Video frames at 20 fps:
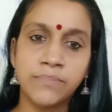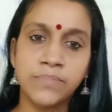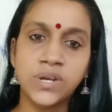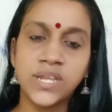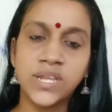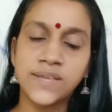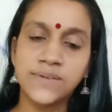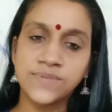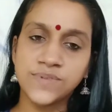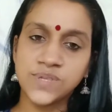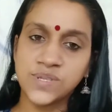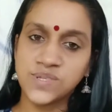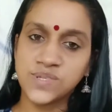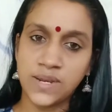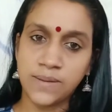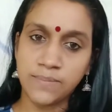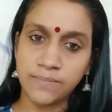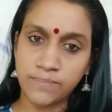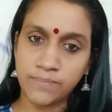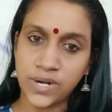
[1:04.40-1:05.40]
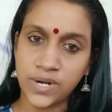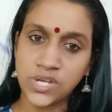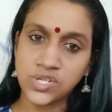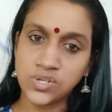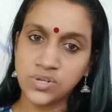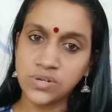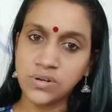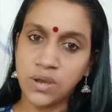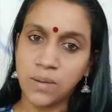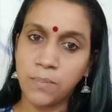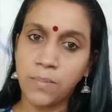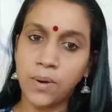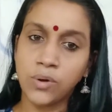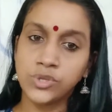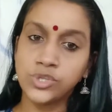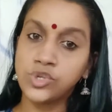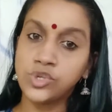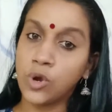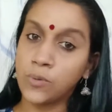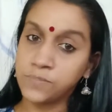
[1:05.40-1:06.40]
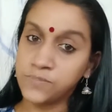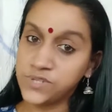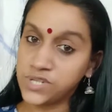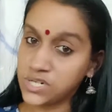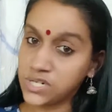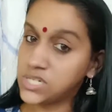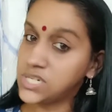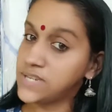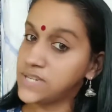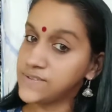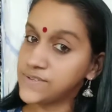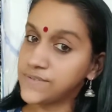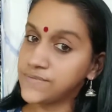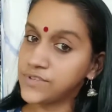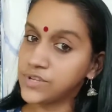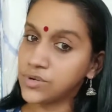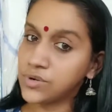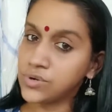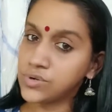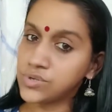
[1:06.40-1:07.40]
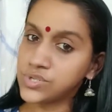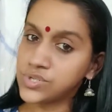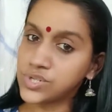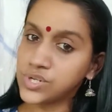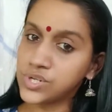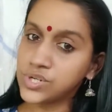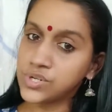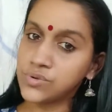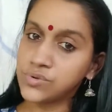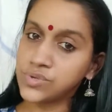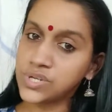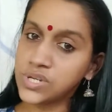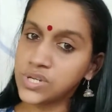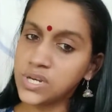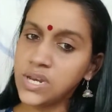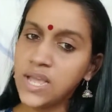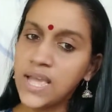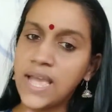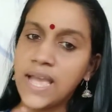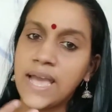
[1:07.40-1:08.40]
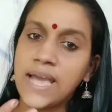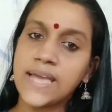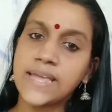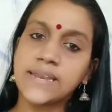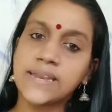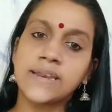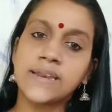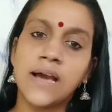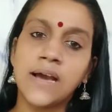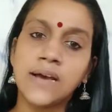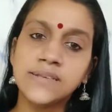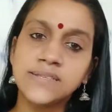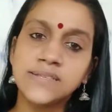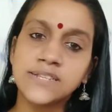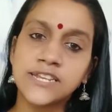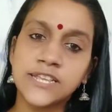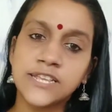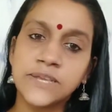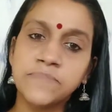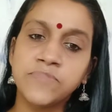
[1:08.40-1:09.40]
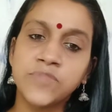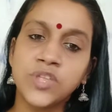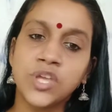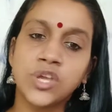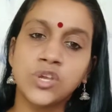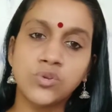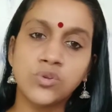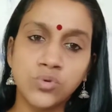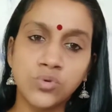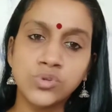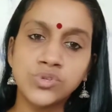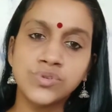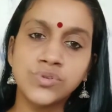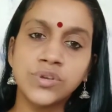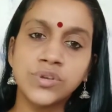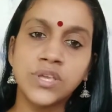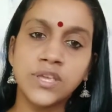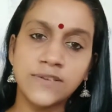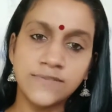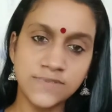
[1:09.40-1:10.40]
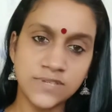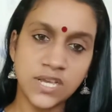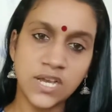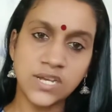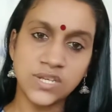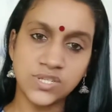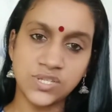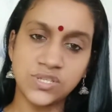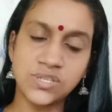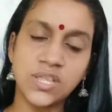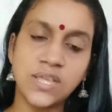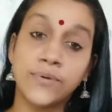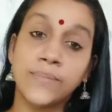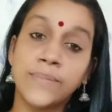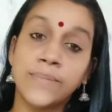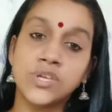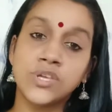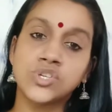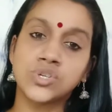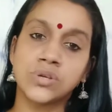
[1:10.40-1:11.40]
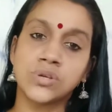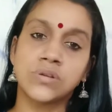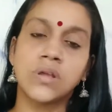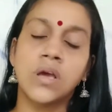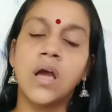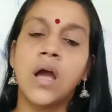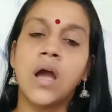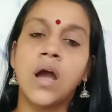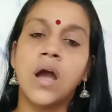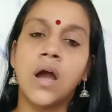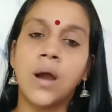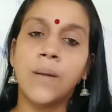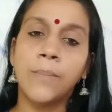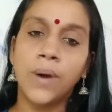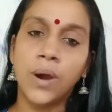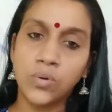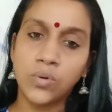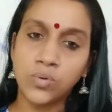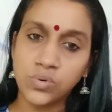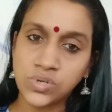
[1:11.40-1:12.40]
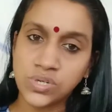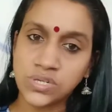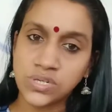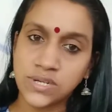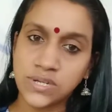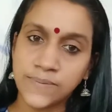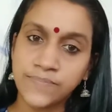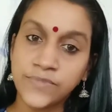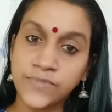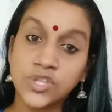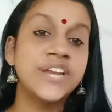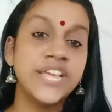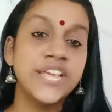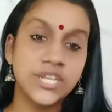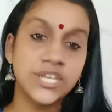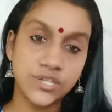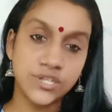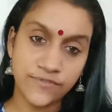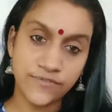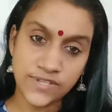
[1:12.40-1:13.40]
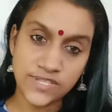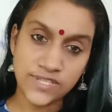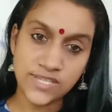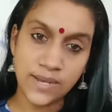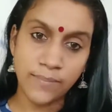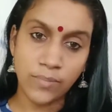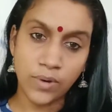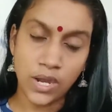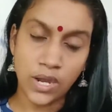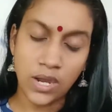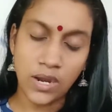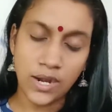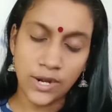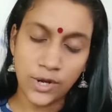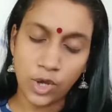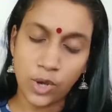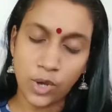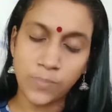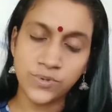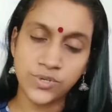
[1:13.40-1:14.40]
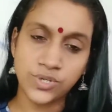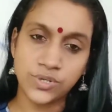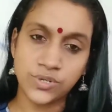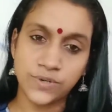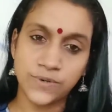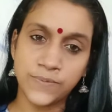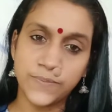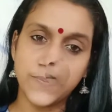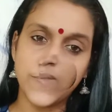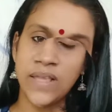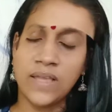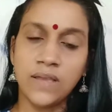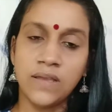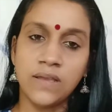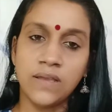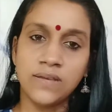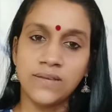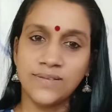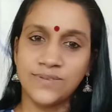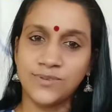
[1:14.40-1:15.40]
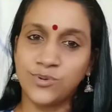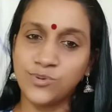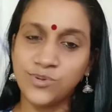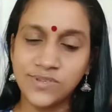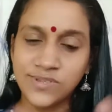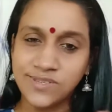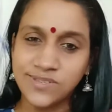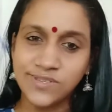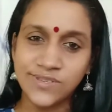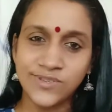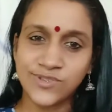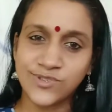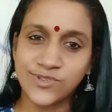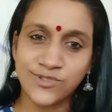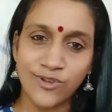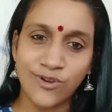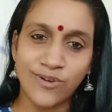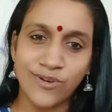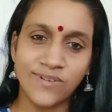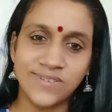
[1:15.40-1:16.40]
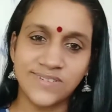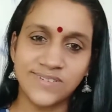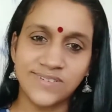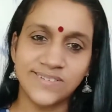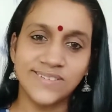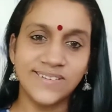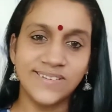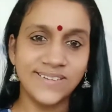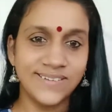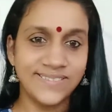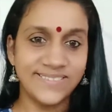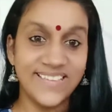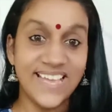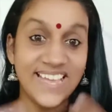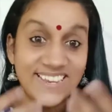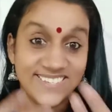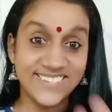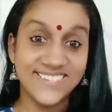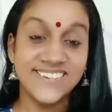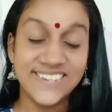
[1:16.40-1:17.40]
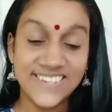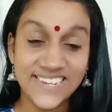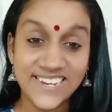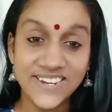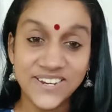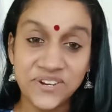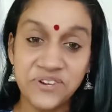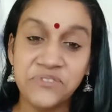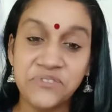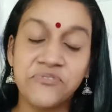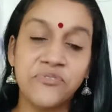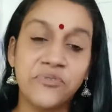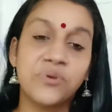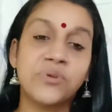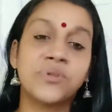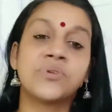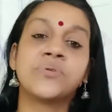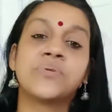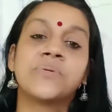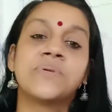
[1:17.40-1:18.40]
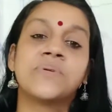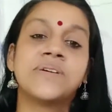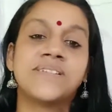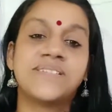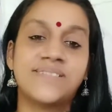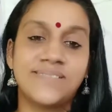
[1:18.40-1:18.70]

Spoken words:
gives us an impression about the objectives of the Constitution, and lastly it also gives us the information about date of its adoption. Though this is not that needed for your